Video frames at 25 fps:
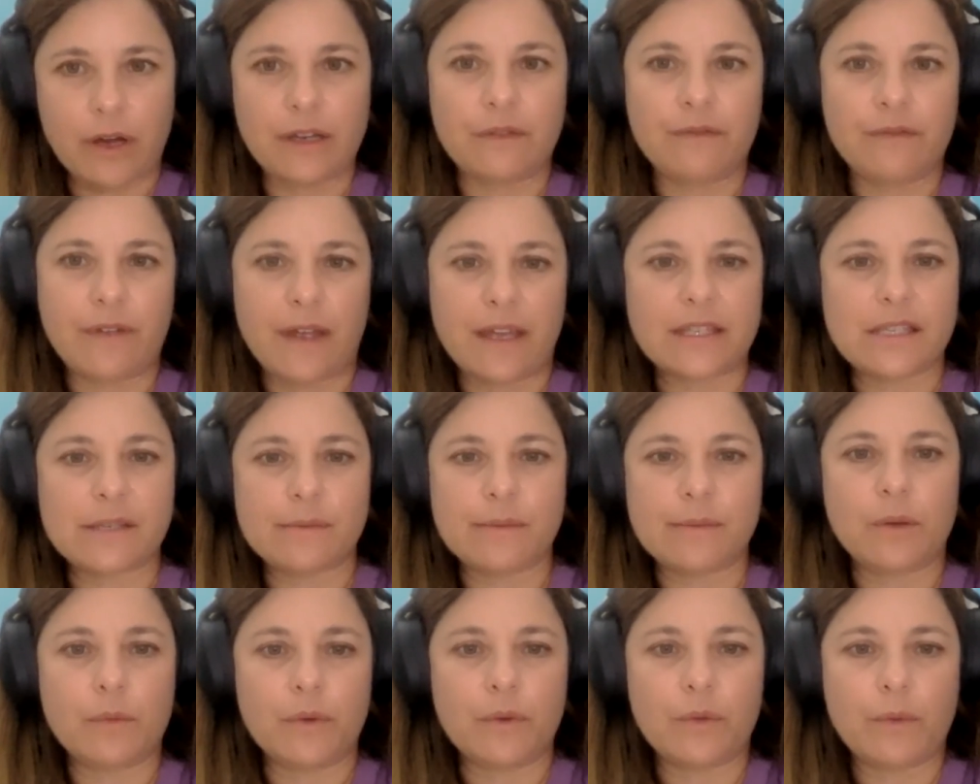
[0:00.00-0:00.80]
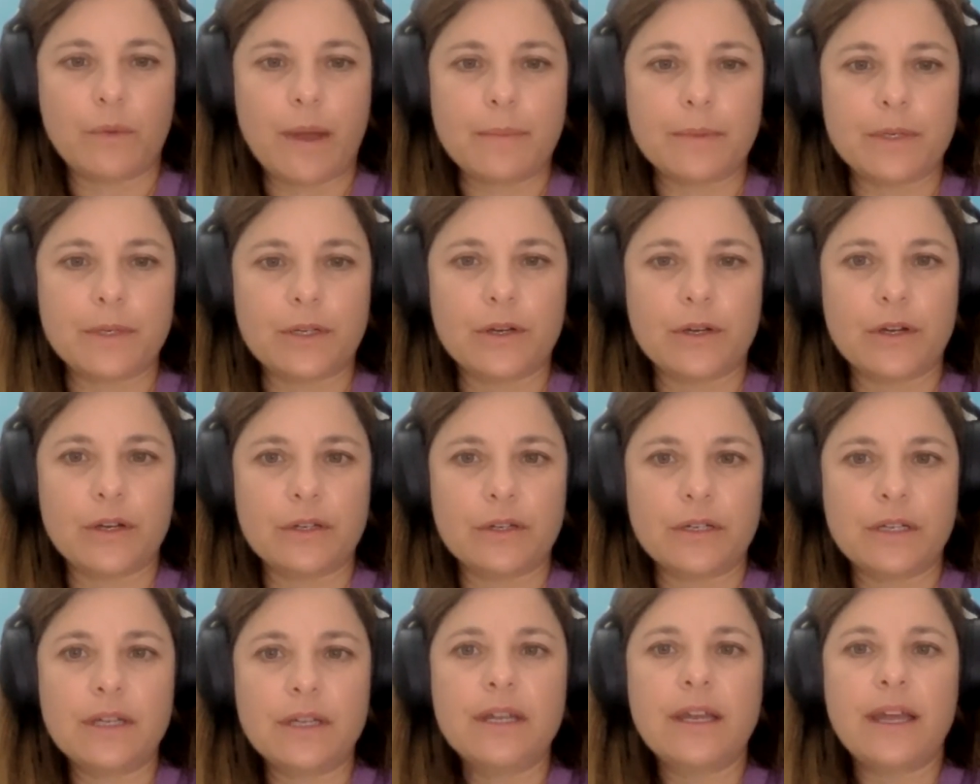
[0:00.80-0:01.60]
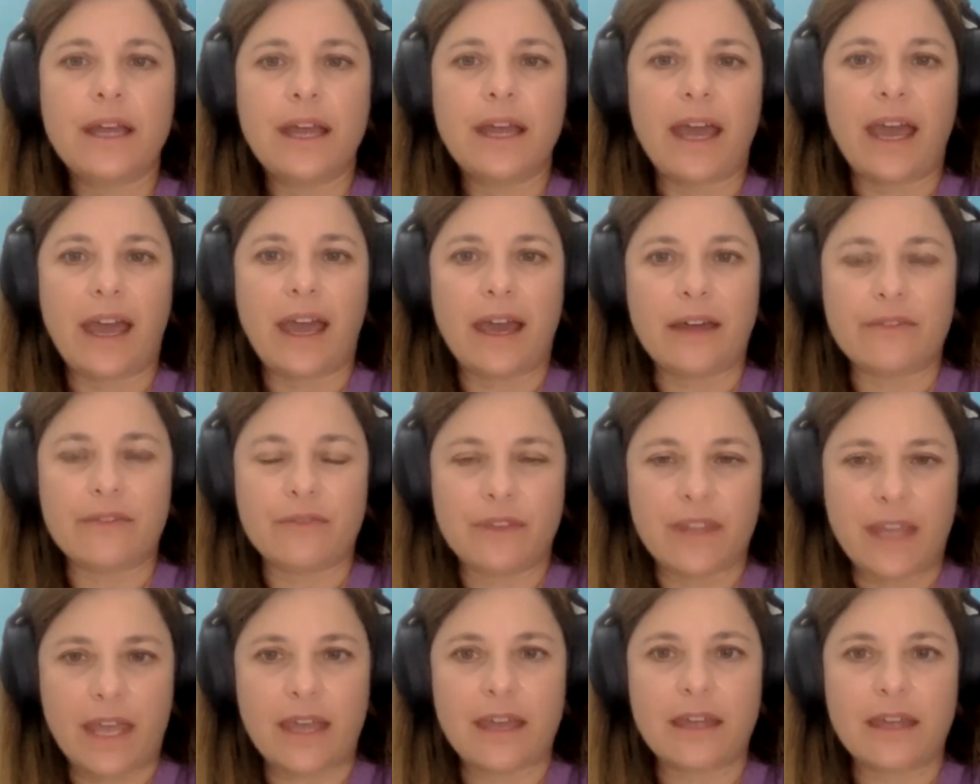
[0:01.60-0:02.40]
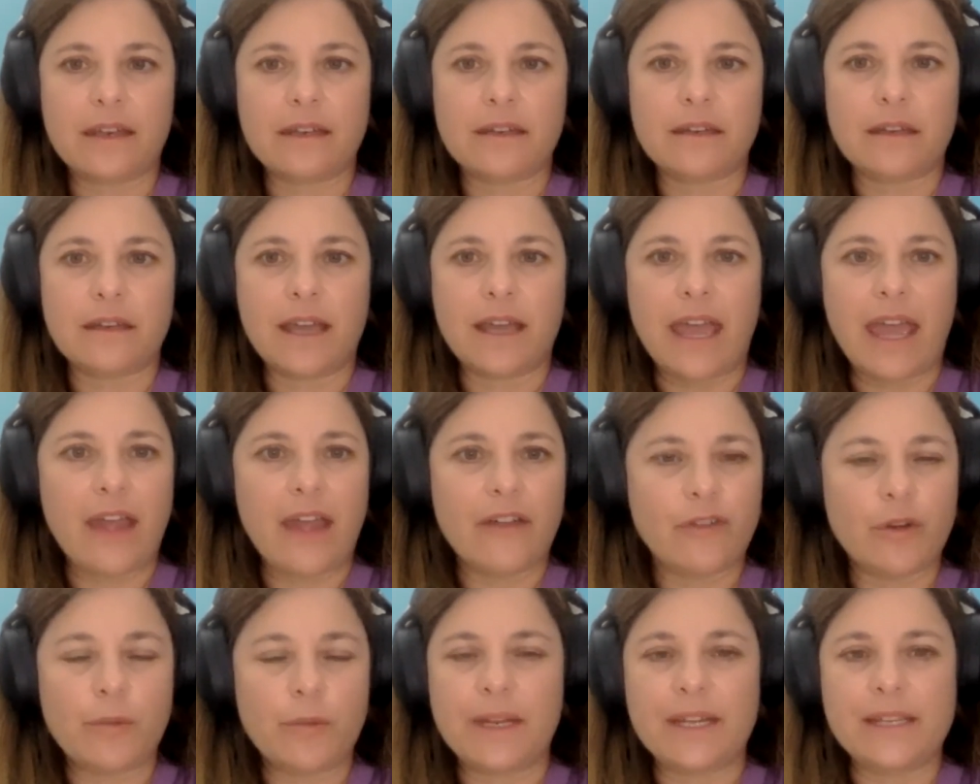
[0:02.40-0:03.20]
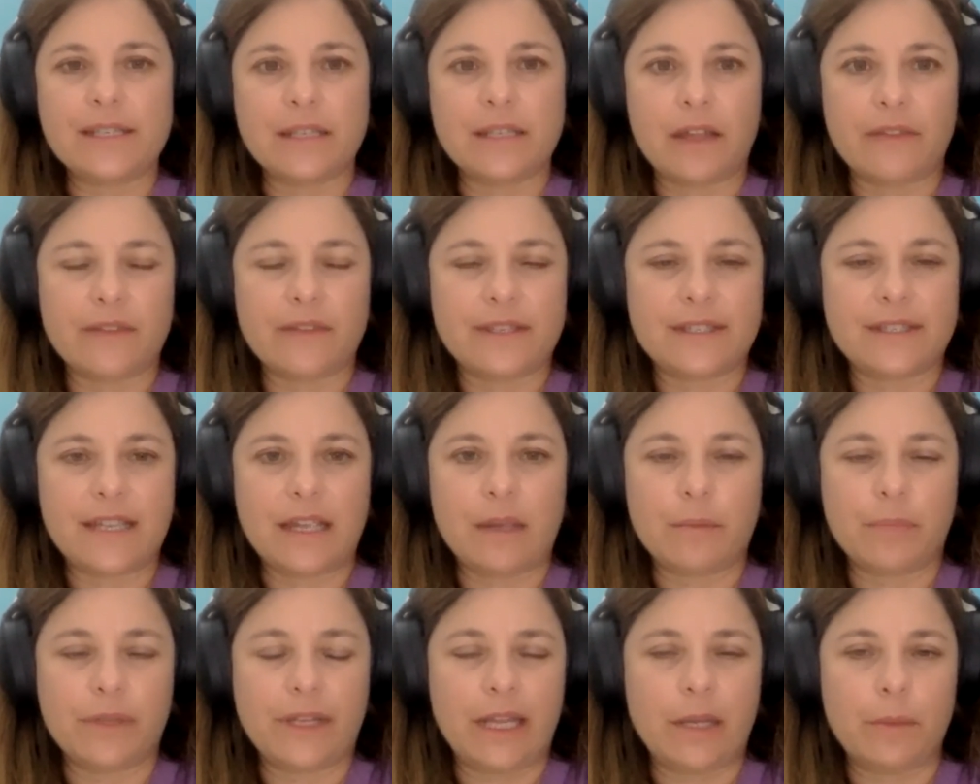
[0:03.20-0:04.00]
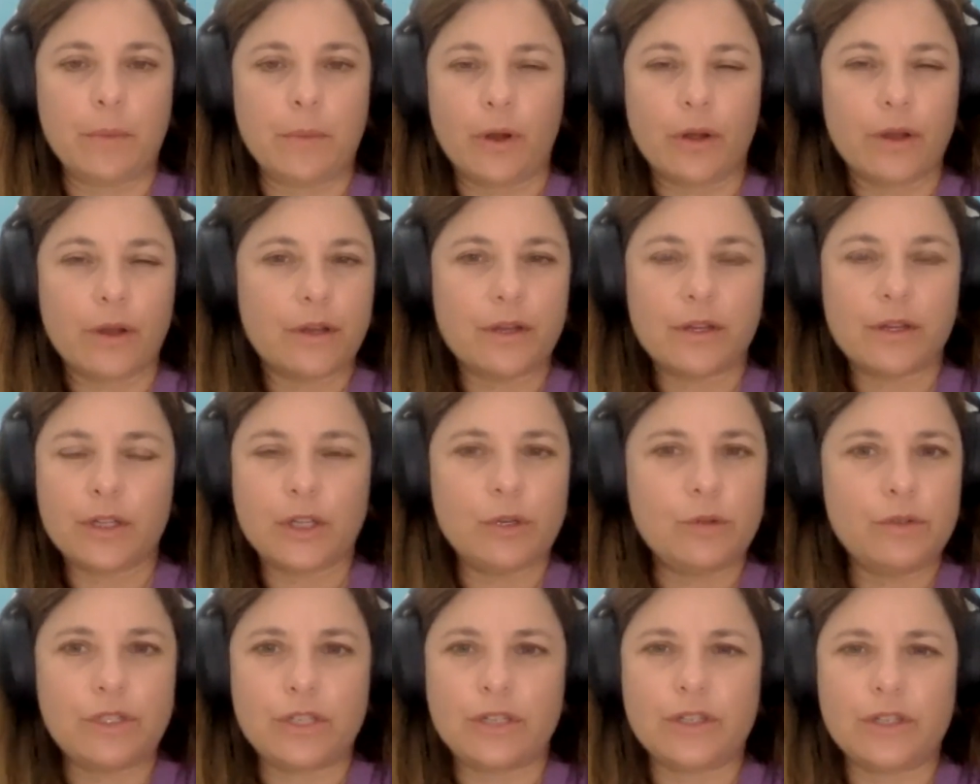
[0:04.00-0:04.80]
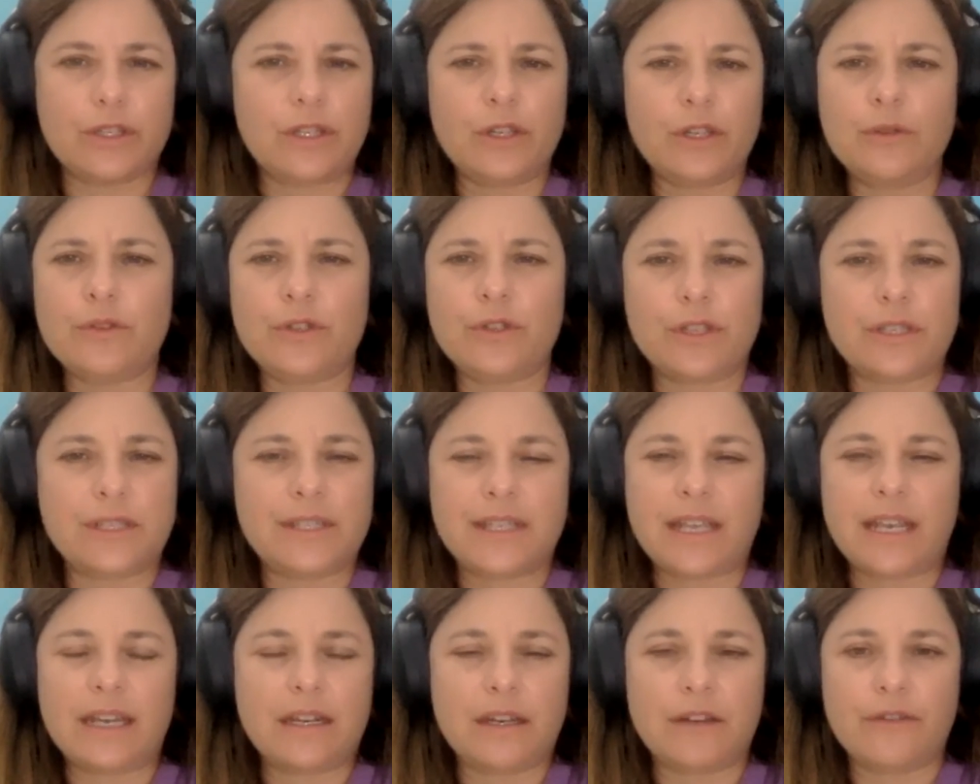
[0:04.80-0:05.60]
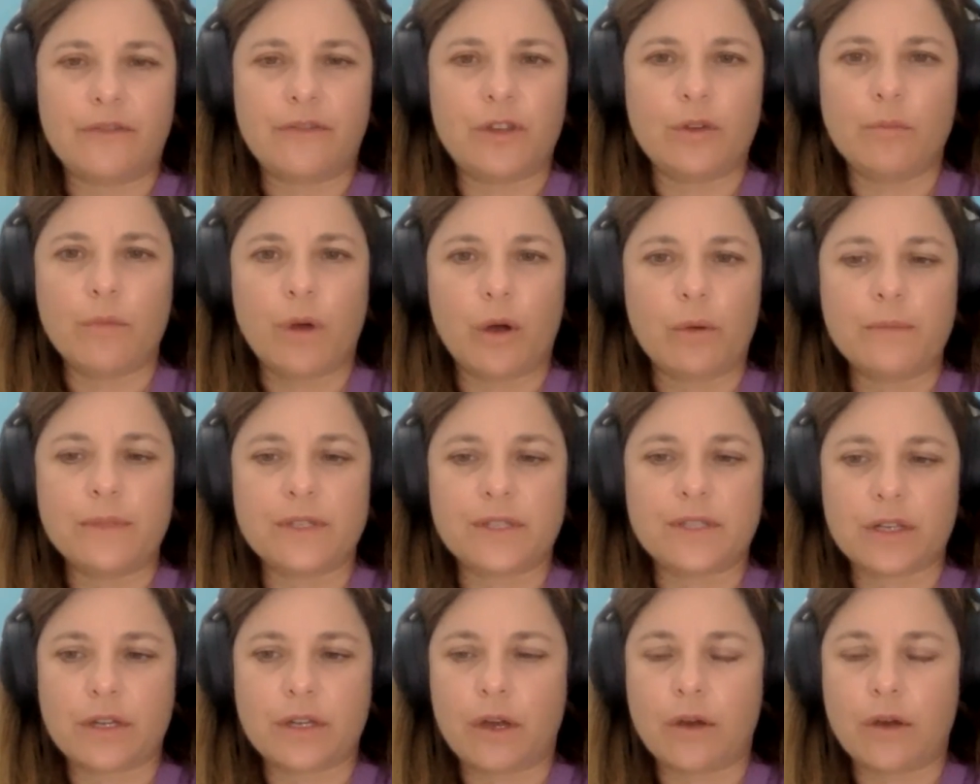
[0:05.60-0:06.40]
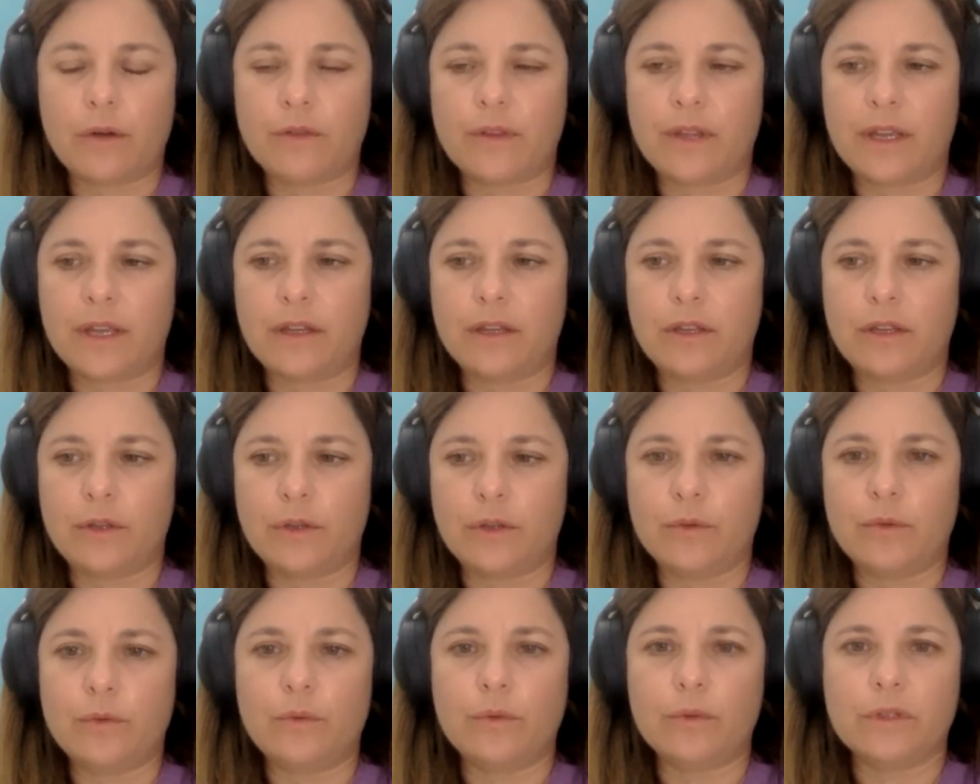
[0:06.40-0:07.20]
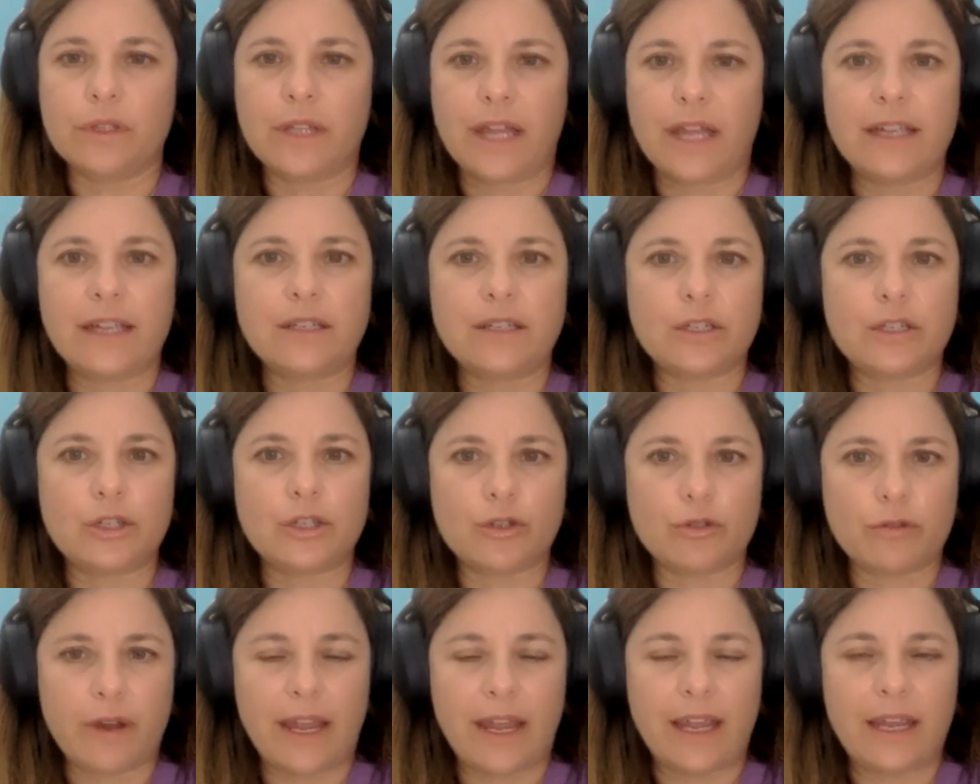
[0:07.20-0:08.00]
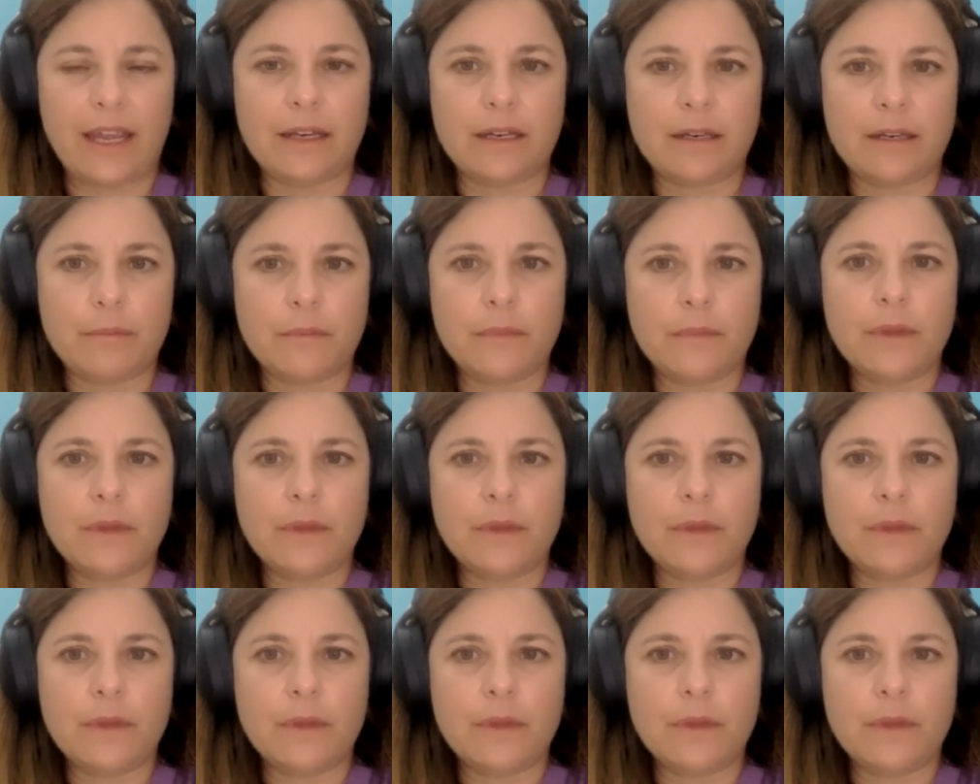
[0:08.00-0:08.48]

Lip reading: investment with Webinar, and then everybody's on the same playbook. You just said it a few moments ago that you like to train